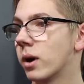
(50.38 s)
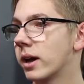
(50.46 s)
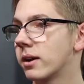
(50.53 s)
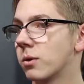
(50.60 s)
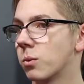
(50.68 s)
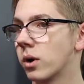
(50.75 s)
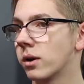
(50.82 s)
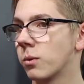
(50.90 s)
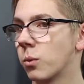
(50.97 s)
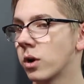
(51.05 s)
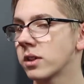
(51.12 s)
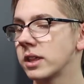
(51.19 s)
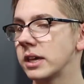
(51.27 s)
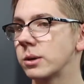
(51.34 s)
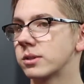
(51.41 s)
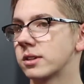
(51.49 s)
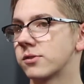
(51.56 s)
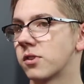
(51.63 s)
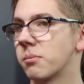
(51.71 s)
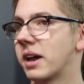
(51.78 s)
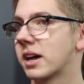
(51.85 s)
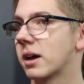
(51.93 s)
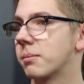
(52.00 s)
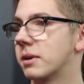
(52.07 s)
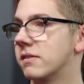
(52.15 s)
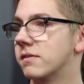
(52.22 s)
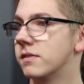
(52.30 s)
What are the uses for
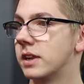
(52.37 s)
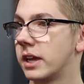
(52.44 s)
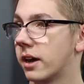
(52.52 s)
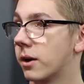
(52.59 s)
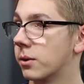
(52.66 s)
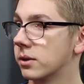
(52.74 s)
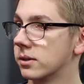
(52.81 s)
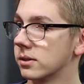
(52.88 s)
makeup in video?